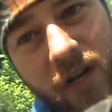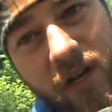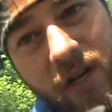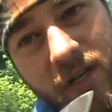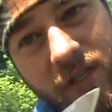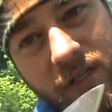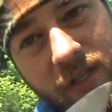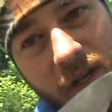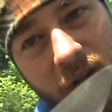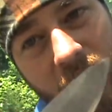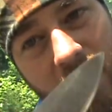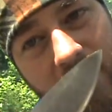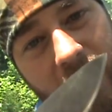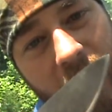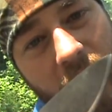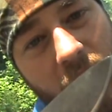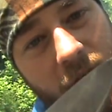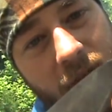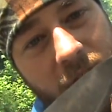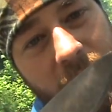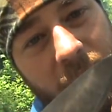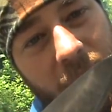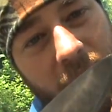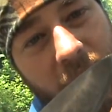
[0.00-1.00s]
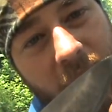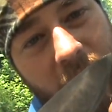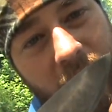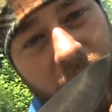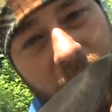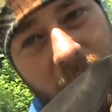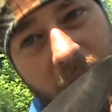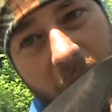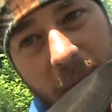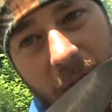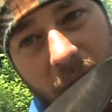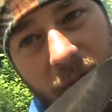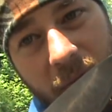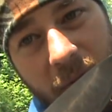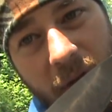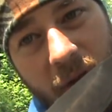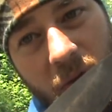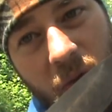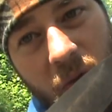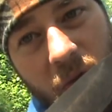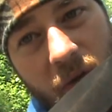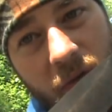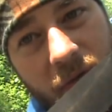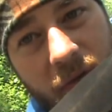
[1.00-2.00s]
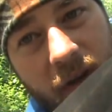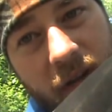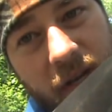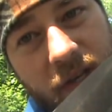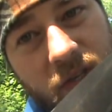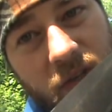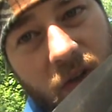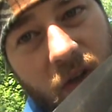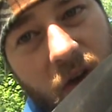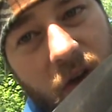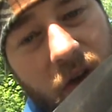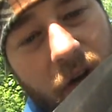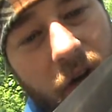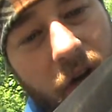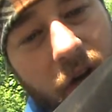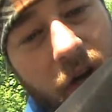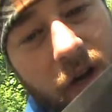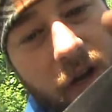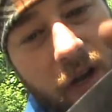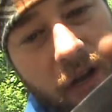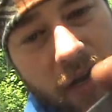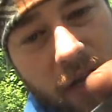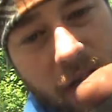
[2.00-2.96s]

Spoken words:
So, you know, if the blade was maybe 3/4 of an inch longer,